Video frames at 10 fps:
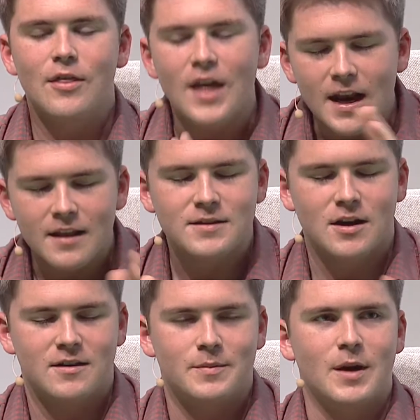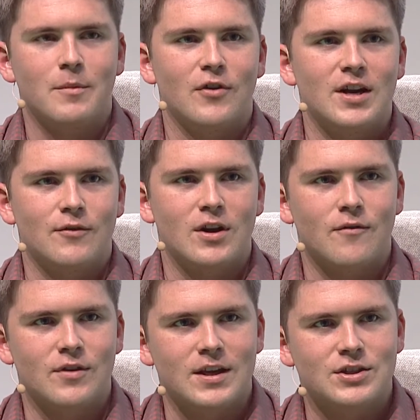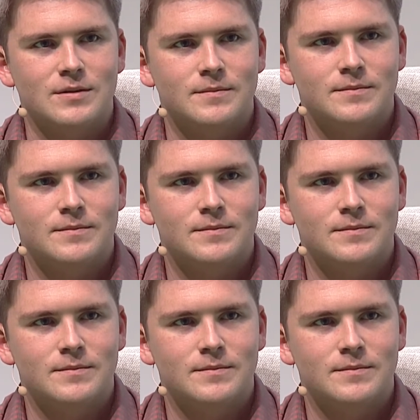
then it starts to become a very different conversation.